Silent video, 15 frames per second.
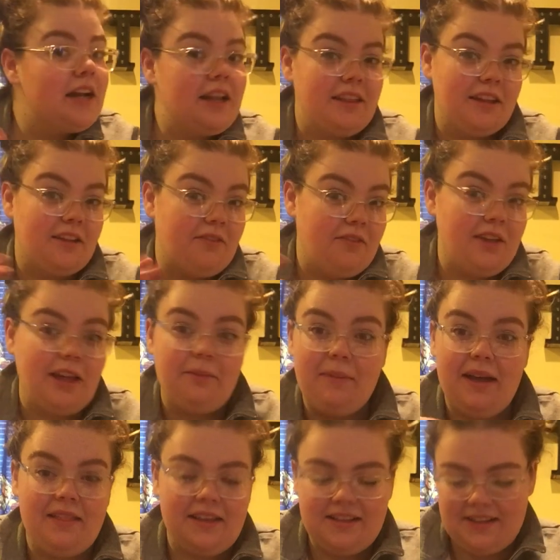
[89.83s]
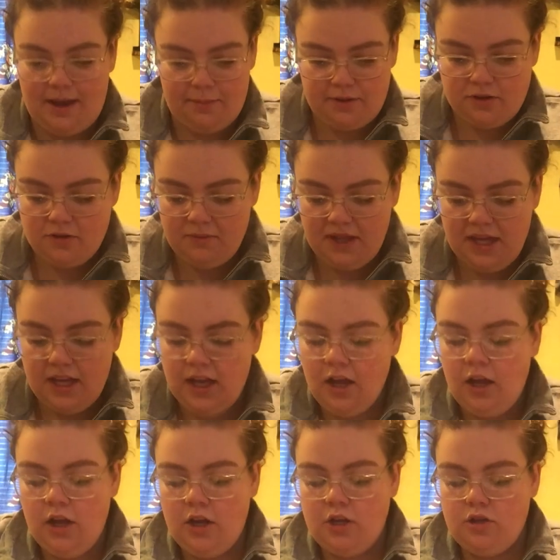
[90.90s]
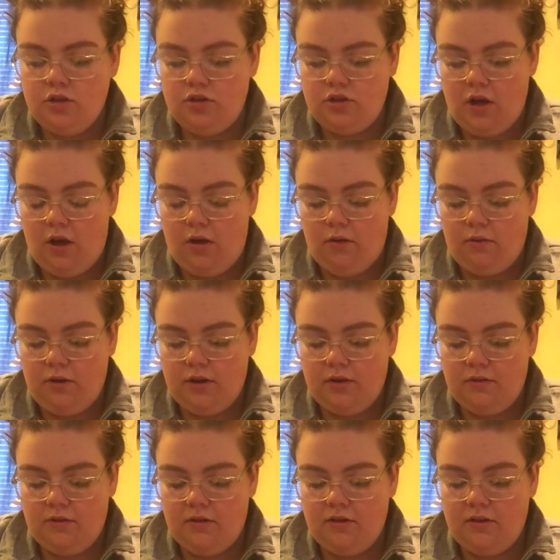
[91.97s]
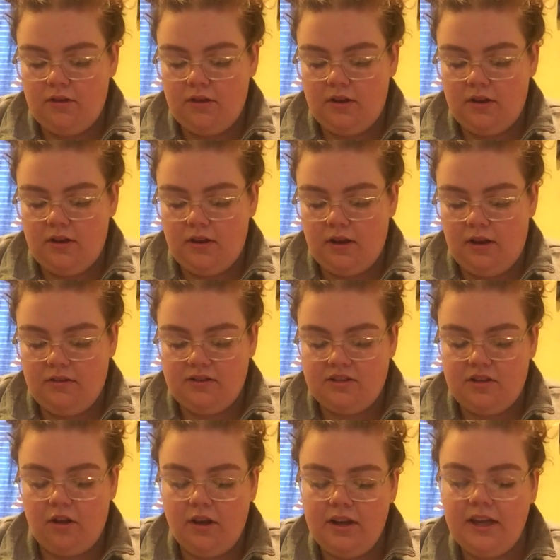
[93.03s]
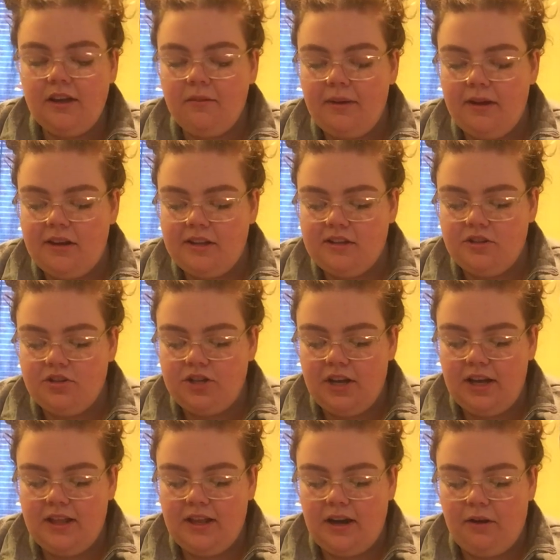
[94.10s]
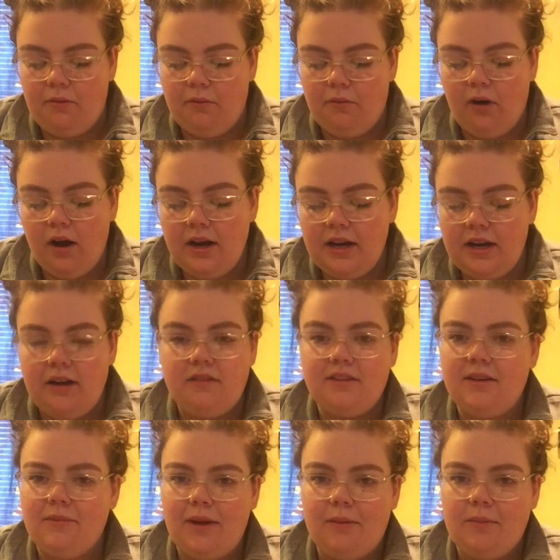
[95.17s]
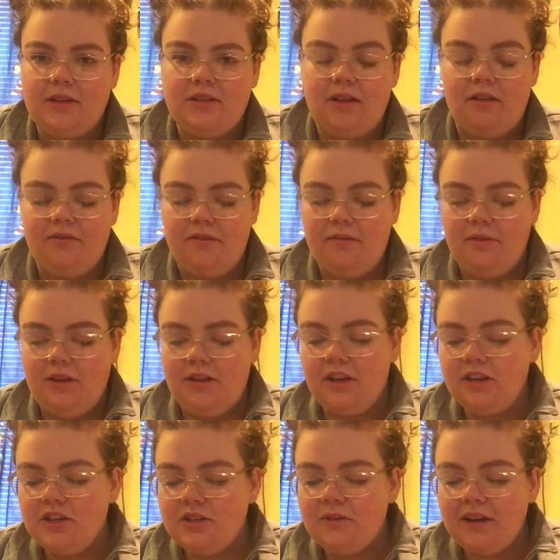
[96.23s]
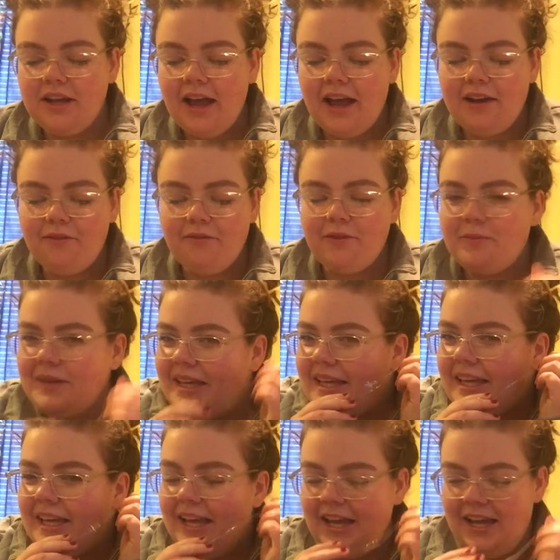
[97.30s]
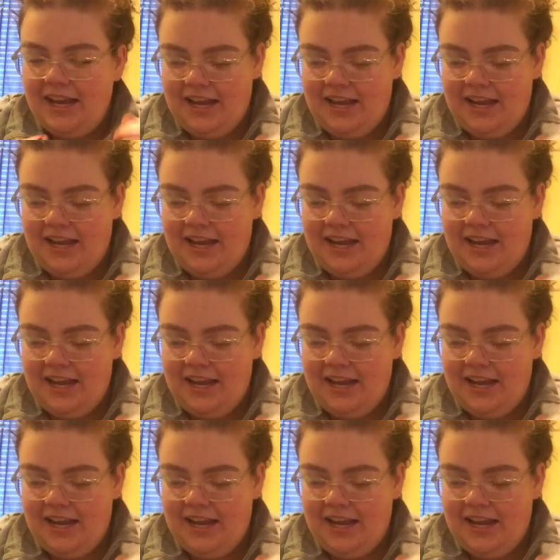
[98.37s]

I feel like bad things happen to me. So I was talking about it to Shay that I wanted it, I was gonna buy it myself. And then she went and got it for me.